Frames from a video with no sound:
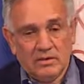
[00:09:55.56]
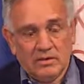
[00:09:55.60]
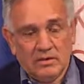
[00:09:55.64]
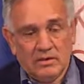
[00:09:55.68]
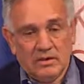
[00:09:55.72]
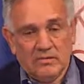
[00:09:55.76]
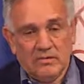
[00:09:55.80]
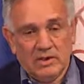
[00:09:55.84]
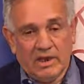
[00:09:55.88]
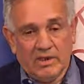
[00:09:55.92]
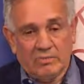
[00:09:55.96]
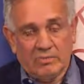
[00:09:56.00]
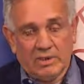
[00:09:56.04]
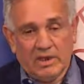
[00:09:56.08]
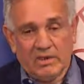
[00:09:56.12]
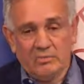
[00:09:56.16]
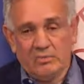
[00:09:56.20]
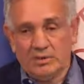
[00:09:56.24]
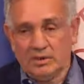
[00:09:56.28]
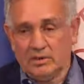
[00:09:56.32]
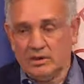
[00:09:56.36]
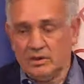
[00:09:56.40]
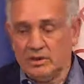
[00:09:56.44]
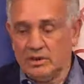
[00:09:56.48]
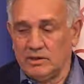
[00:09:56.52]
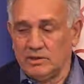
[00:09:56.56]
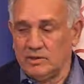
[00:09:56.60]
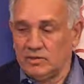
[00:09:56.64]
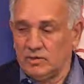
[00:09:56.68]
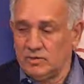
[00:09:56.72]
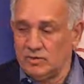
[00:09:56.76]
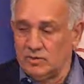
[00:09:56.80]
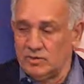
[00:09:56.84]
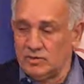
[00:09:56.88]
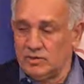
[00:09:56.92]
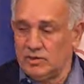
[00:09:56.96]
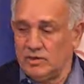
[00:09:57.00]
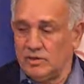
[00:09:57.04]
of our people, and it
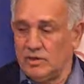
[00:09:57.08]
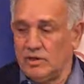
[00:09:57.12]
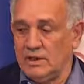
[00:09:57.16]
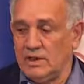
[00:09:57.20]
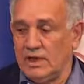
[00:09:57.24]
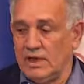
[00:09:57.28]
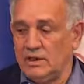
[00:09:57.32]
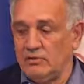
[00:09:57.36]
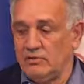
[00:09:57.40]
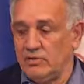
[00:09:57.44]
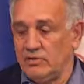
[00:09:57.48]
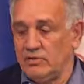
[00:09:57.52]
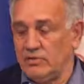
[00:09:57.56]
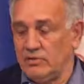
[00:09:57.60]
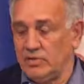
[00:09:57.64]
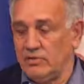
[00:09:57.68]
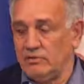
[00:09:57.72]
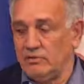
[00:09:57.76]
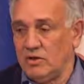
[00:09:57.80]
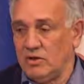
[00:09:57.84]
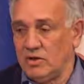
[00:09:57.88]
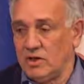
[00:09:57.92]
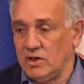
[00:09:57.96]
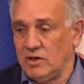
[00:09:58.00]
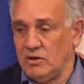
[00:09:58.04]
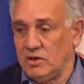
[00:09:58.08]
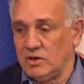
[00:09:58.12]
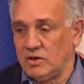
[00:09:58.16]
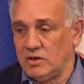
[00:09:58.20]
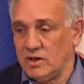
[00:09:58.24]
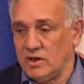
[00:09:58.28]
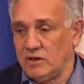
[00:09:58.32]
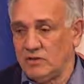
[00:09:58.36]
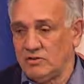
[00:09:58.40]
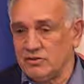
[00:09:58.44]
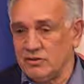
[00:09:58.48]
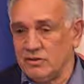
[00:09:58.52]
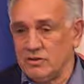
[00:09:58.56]
talks to the language
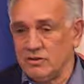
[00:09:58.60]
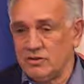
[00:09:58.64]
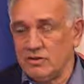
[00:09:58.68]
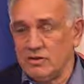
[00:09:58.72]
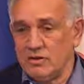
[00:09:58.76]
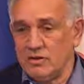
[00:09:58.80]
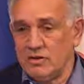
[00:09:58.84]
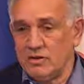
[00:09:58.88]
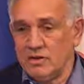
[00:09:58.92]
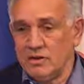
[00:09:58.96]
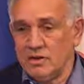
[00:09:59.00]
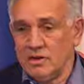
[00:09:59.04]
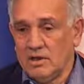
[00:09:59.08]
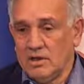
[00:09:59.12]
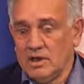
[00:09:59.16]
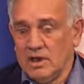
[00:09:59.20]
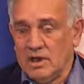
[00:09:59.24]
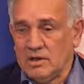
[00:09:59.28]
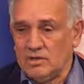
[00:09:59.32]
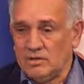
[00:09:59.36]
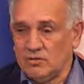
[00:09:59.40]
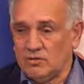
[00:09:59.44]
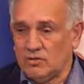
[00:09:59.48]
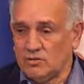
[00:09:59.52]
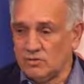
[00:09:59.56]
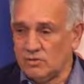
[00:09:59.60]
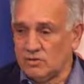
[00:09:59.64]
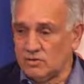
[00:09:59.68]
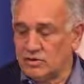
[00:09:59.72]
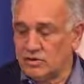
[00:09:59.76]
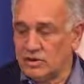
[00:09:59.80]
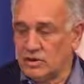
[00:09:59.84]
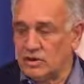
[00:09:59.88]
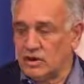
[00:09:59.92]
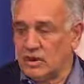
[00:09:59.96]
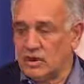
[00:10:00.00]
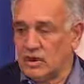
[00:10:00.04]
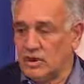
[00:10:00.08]
revitalisation and it talks
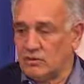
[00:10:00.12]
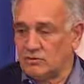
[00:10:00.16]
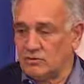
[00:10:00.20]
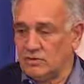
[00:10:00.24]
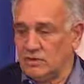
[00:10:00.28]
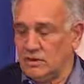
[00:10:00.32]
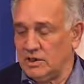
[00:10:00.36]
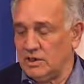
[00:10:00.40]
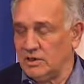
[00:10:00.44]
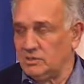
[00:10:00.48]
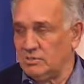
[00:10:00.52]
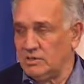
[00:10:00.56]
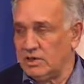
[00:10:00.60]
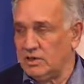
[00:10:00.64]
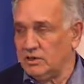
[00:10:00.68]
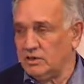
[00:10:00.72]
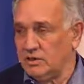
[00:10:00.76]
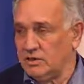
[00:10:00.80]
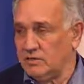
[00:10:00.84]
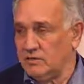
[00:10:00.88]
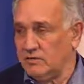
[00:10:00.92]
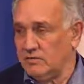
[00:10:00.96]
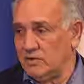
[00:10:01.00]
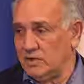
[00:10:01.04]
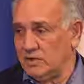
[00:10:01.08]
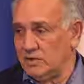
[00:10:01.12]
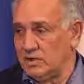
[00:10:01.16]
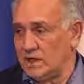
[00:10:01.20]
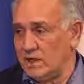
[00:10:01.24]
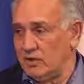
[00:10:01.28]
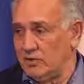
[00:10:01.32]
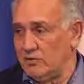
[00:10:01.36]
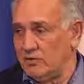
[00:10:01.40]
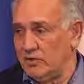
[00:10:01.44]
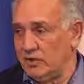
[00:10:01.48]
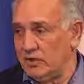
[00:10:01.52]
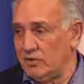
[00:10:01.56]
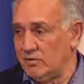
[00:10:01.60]
to the cultural expression of this
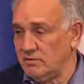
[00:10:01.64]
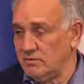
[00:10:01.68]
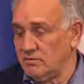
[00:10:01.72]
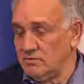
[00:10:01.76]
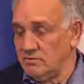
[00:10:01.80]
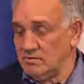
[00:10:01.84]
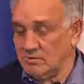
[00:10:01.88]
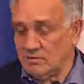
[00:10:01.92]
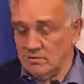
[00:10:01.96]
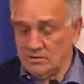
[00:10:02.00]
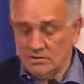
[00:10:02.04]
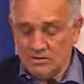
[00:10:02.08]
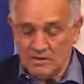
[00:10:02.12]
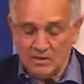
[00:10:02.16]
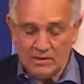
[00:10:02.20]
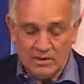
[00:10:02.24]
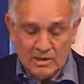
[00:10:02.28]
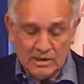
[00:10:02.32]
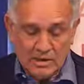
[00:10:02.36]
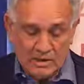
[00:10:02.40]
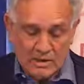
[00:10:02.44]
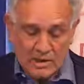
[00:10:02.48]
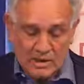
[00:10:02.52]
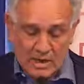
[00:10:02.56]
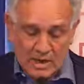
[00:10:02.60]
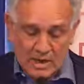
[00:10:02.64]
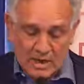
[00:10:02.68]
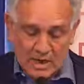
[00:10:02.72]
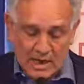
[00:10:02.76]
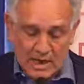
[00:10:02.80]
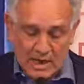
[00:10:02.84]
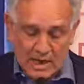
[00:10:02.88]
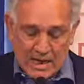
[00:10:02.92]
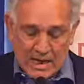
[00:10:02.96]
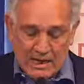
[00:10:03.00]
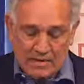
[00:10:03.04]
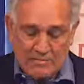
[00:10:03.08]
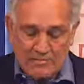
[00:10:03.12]
country.
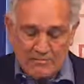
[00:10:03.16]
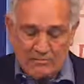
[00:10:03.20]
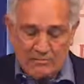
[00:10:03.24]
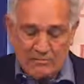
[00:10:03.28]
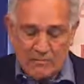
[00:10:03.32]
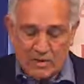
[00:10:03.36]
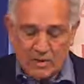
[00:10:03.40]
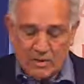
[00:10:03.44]
I